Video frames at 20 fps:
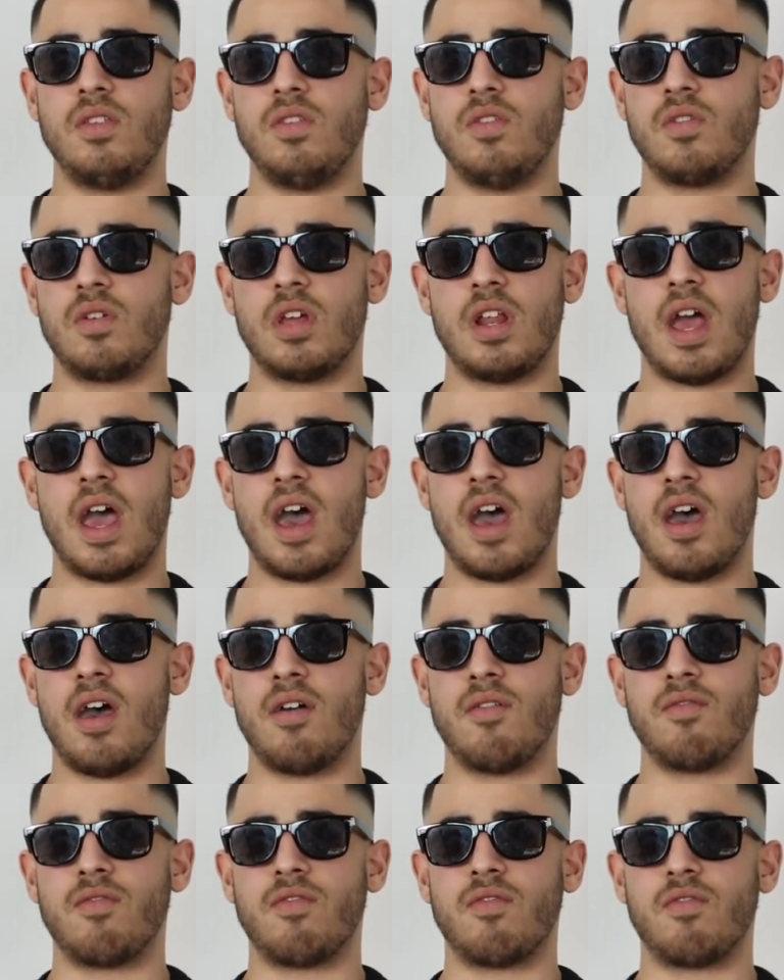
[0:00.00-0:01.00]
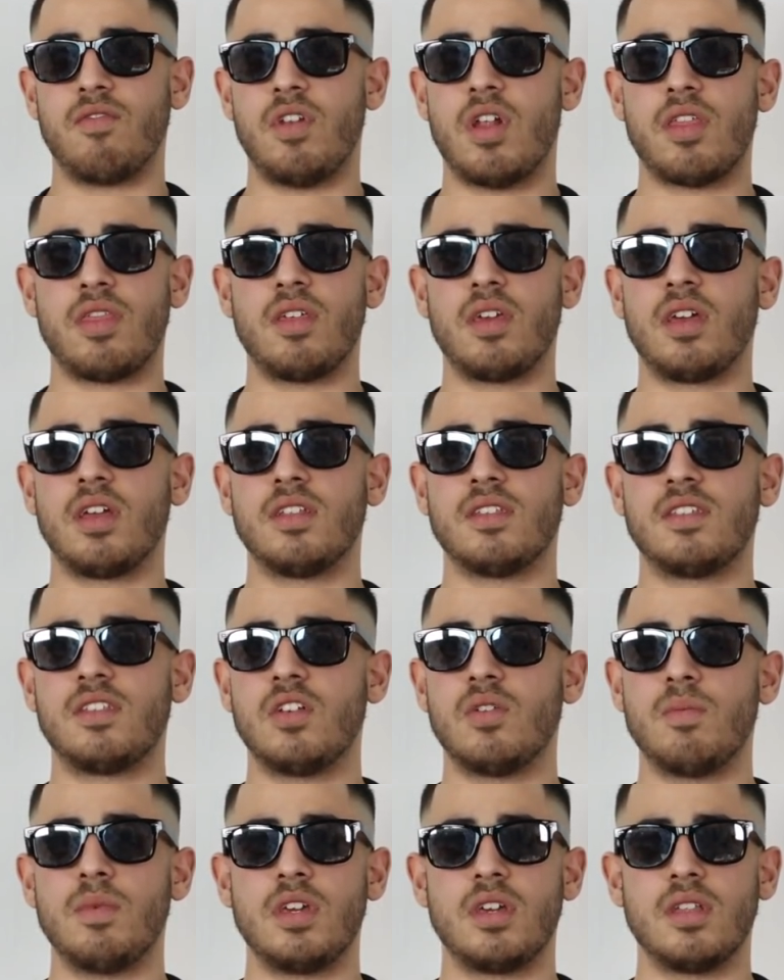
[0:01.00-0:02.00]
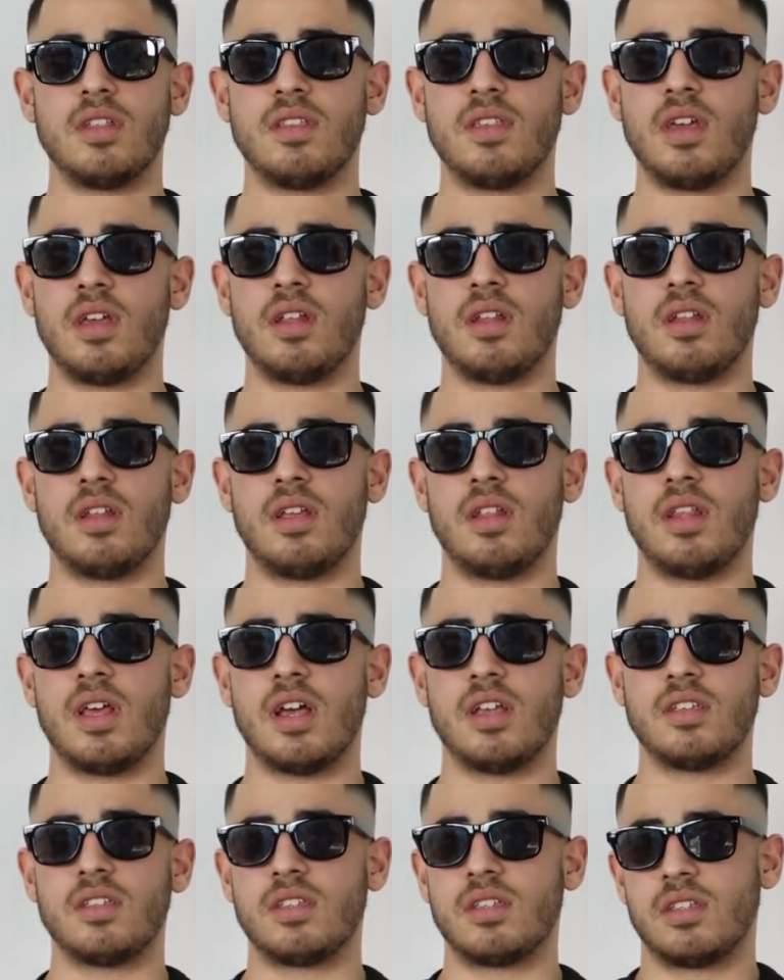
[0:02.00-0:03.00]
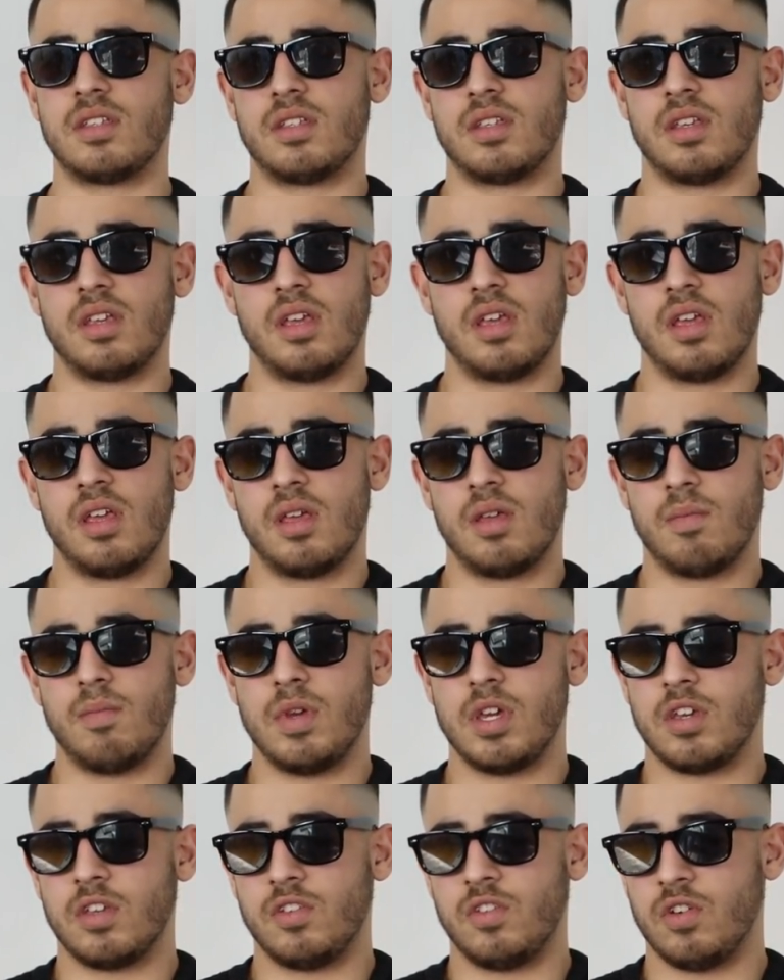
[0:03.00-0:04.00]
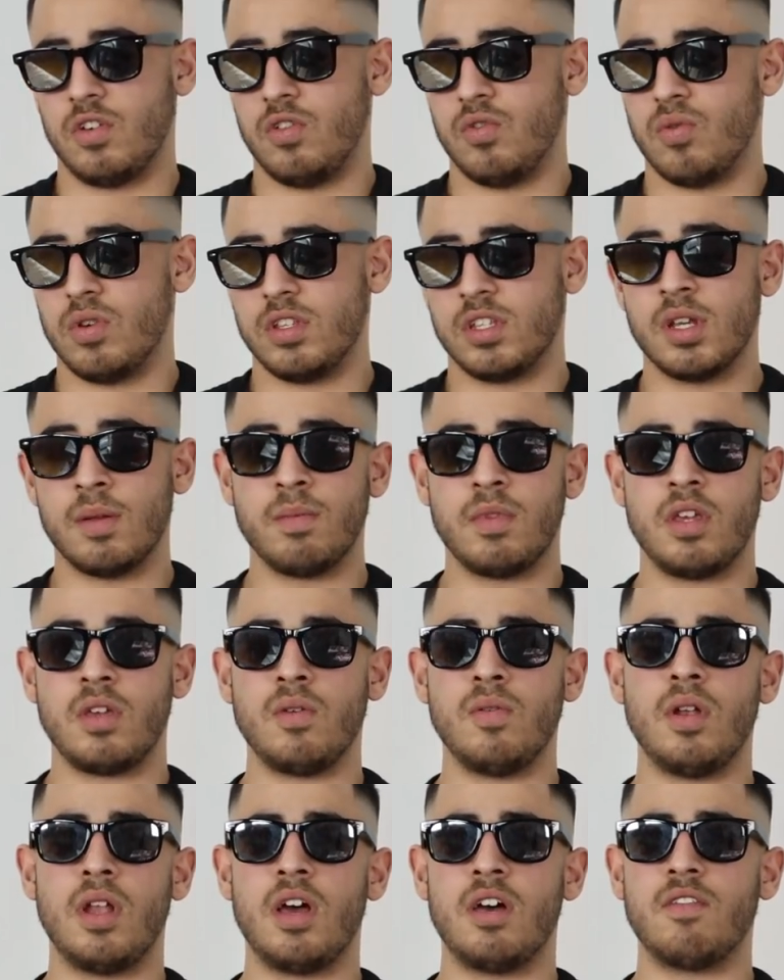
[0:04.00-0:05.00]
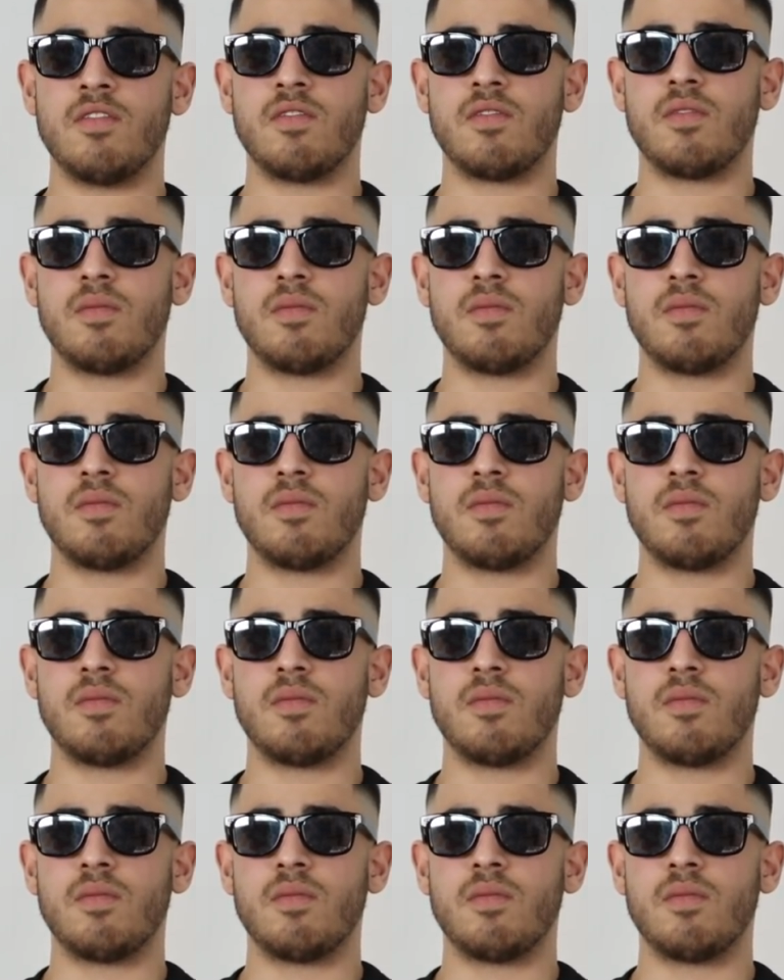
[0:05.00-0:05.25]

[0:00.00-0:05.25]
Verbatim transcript: You could have nothing and still be content, and that's because you're doing something you love.